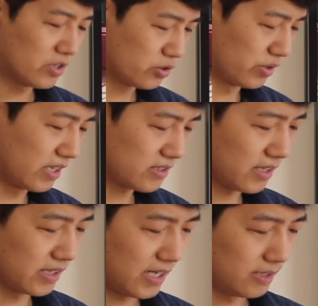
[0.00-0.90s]
So things
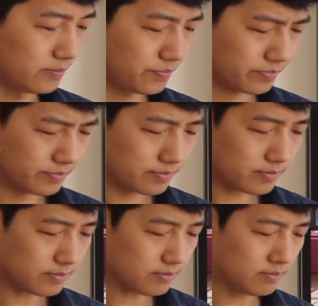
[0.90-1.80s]
like that.
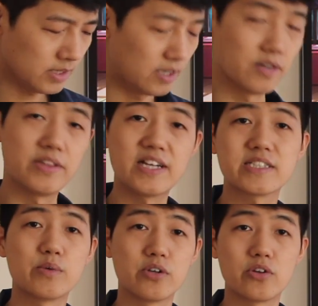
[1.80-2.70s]

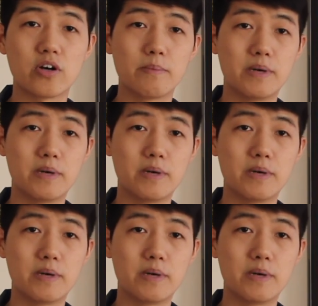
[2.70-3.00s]
Next I want to talk